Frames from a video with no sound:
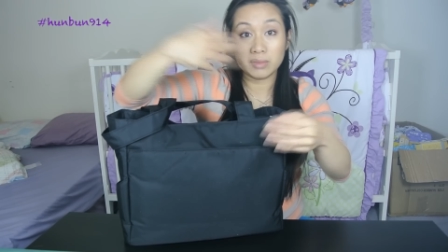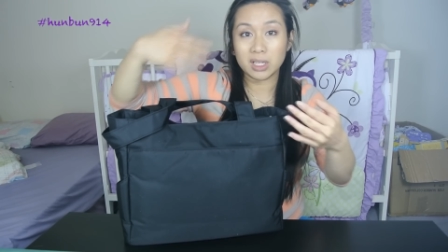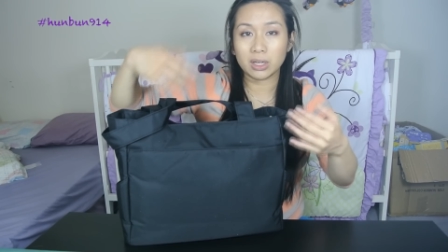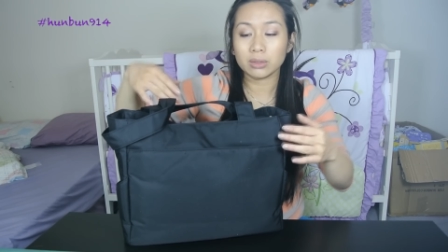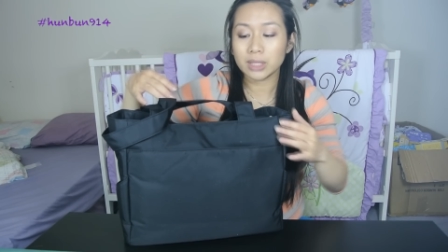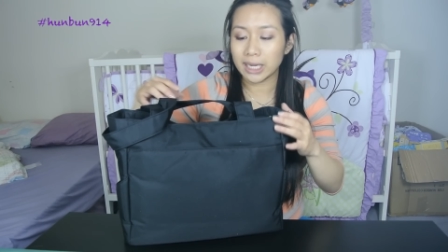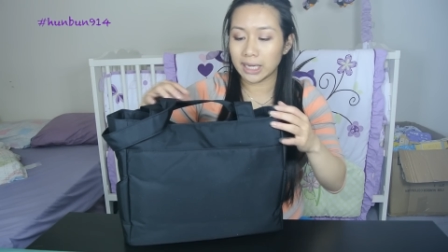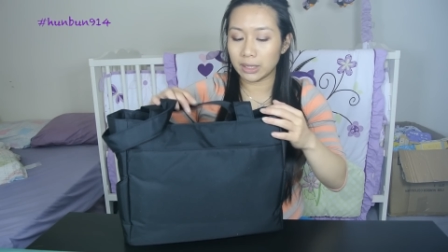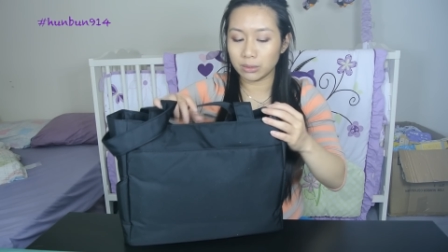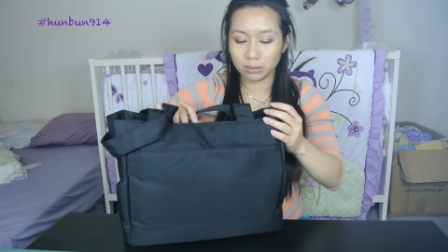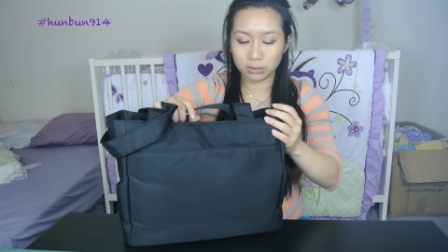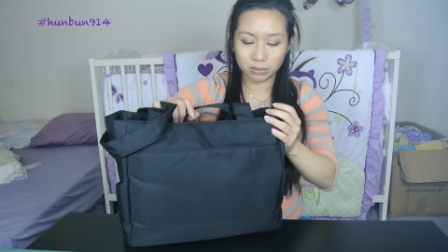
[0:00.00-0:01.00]
you know take
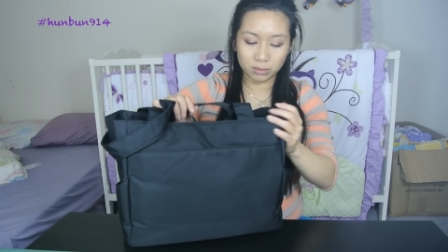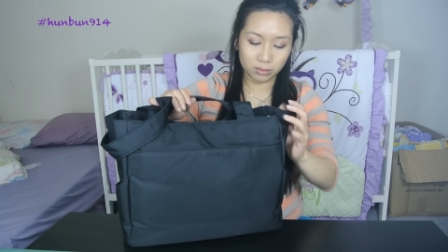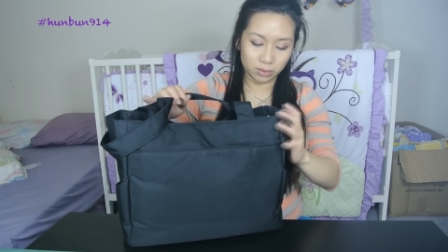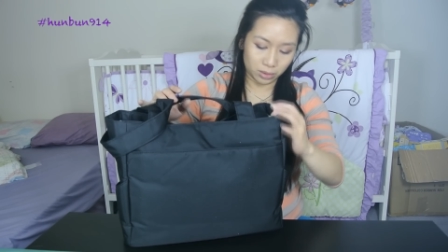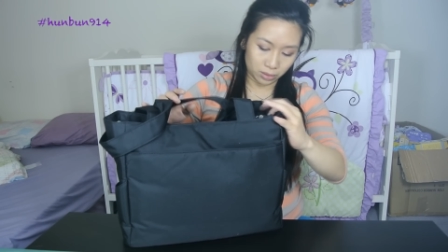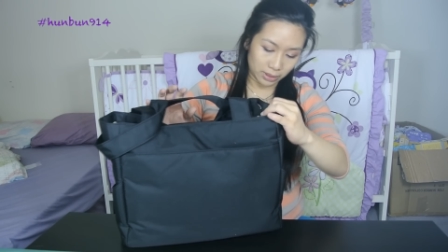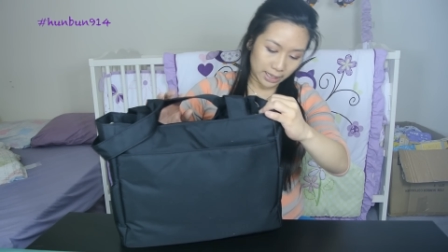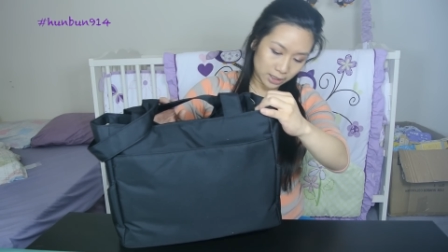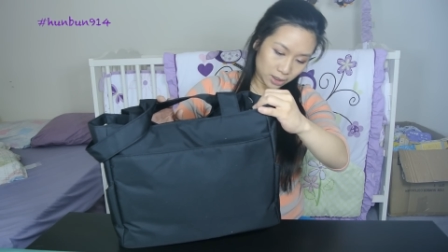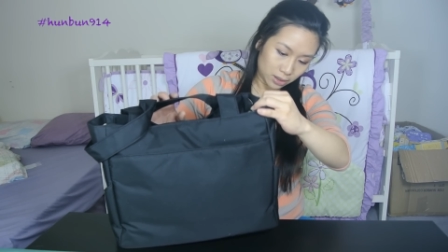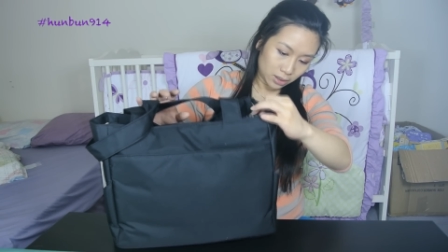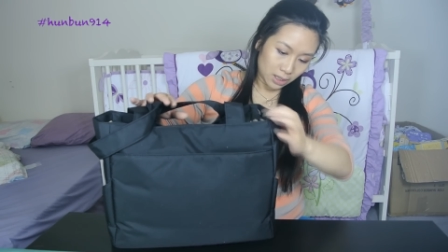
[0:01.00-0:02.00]
out so
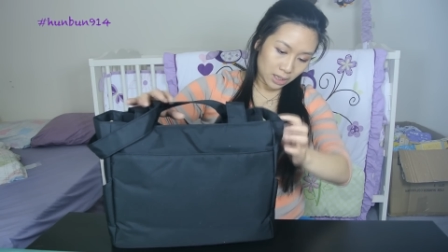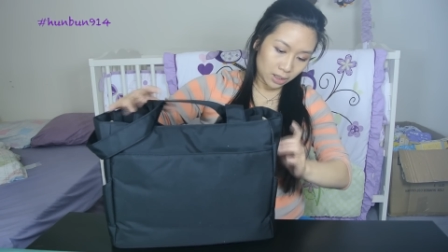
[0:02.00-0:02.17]
that's